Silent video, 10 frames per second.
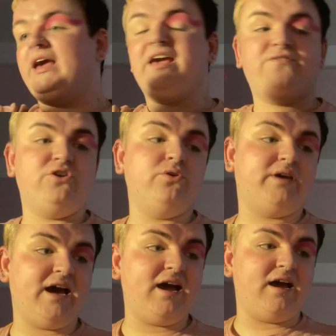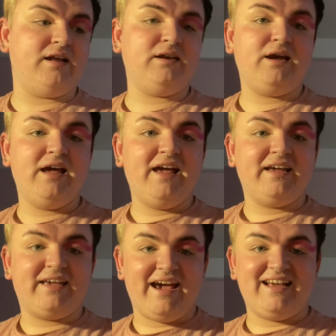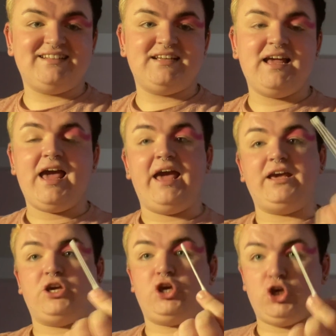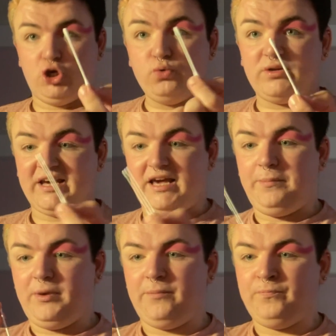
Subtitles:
If you can, get a Q-tip.